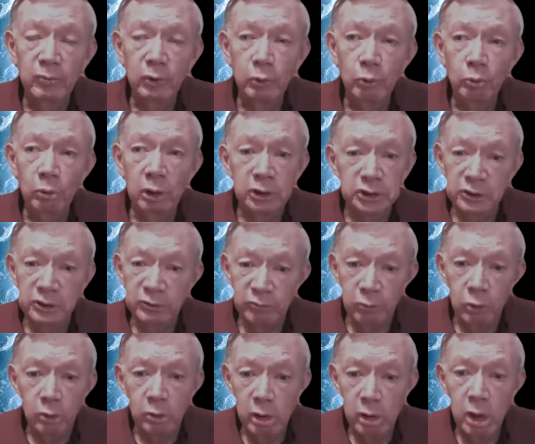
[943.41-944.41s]
once and
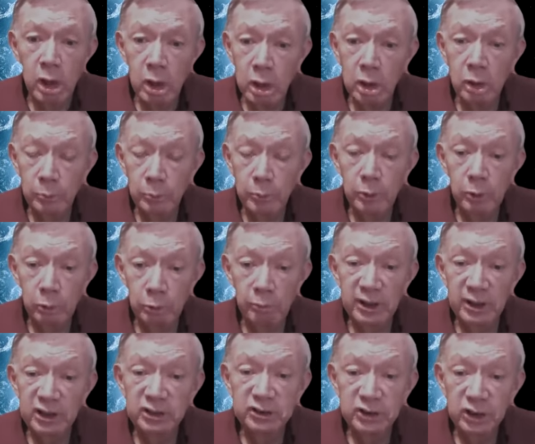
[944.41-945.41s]
for all put
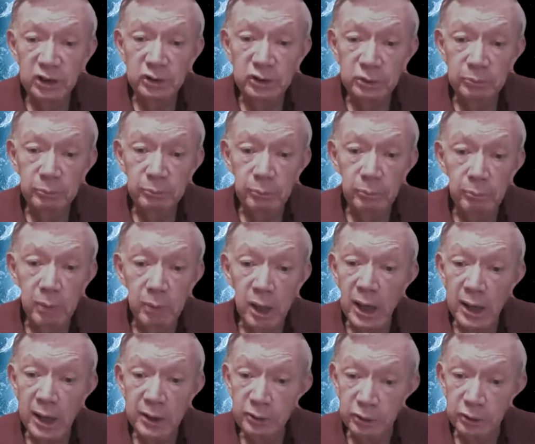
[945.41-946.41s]
racism
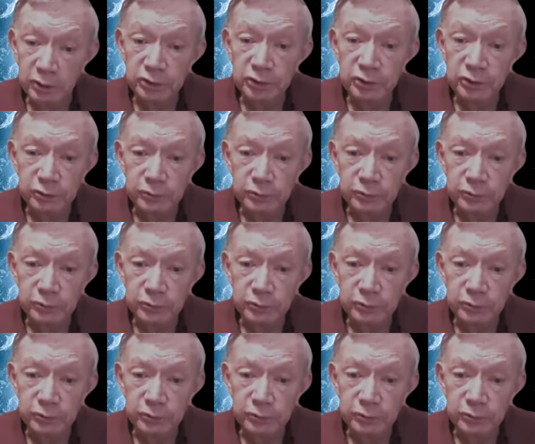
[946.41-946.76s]
behind us.